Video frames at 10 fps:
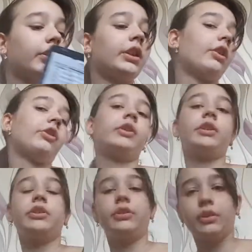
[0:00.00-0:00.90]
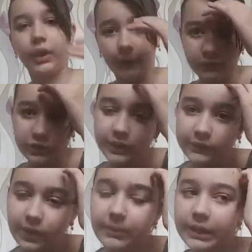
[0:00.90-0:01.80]
you know, you can, if
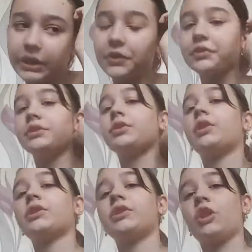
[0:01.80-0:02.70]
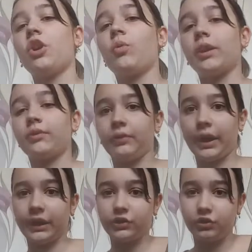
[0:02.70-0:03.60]
somebody doesn't know what a
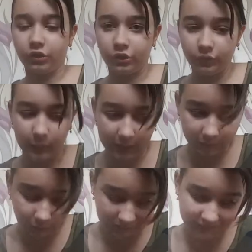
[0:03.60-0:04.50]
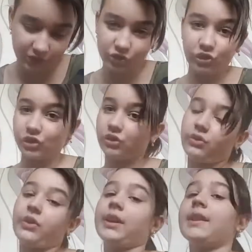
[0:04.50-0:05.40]
wreck this journal
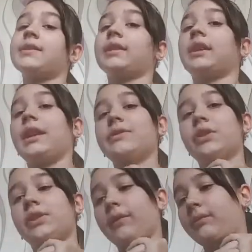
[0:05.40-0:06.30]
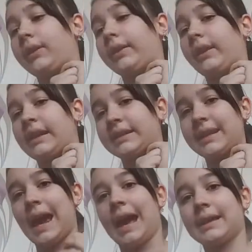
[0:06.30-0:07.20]
thing is, it gives you different, like,
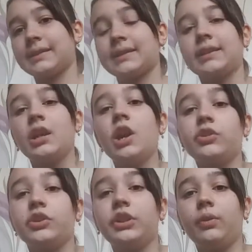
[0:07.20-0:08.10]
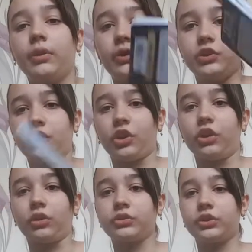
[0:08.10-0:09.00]
tasks to do with the
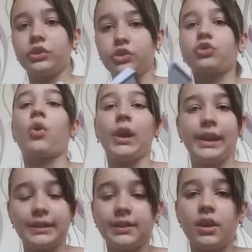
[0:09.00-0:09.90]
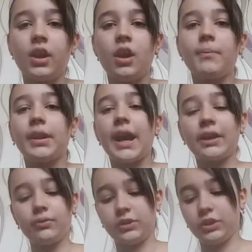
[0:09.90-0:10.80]
journal, to destroy it. But I
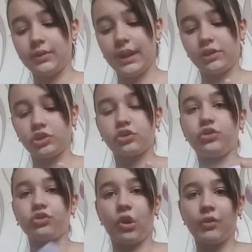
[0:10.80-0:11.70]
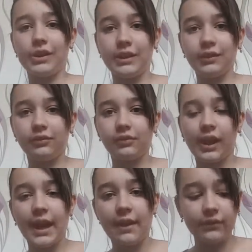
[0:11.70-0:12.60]
don't do it, I just draw in it.
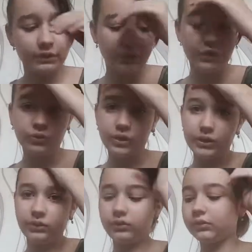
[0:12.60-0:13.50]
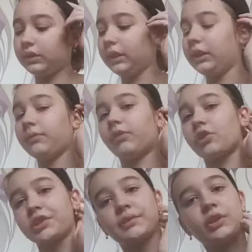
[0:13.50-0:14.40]
I have another one, the
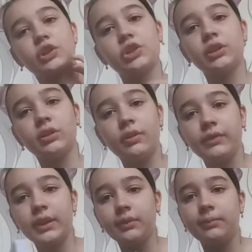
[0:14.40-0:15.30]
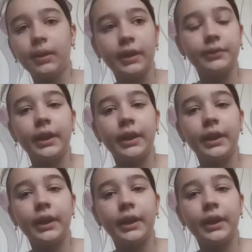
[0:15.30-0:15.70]
first version of it, but